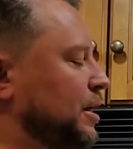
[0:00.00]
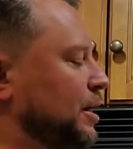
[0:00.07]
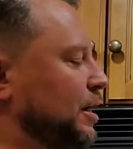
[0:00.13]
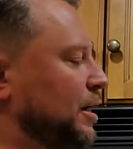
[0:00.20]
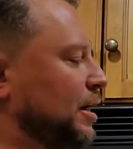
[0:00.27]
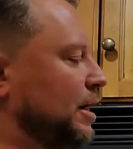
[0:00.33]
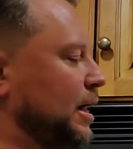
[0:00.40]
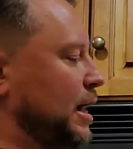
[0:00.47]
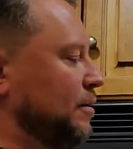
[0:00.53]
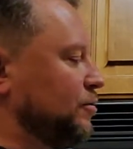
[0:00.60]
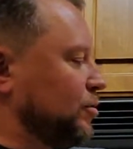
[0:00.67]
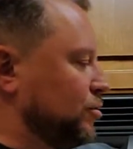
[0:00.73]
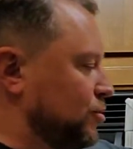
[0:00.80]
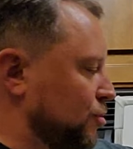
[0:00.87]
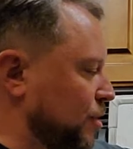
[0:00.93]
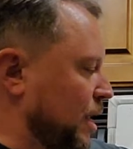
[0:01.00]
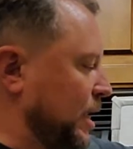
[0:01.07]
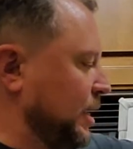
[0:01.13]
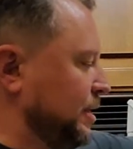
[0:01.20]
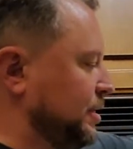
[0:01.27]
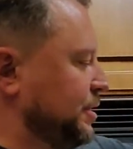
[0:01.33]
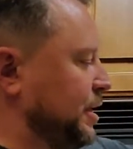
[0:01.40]
after
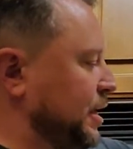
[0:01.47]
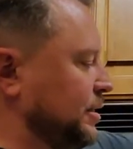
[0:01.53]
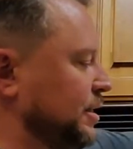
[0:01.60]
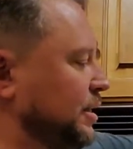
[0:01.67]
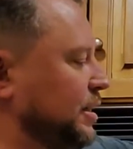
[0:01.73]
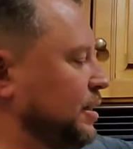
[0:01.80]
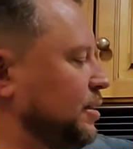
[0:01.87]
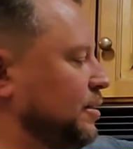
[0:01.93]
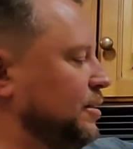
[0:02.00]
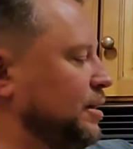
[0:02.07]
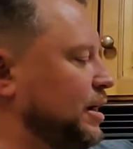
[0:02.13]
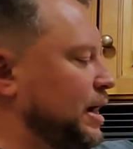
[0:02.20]
trisecting it,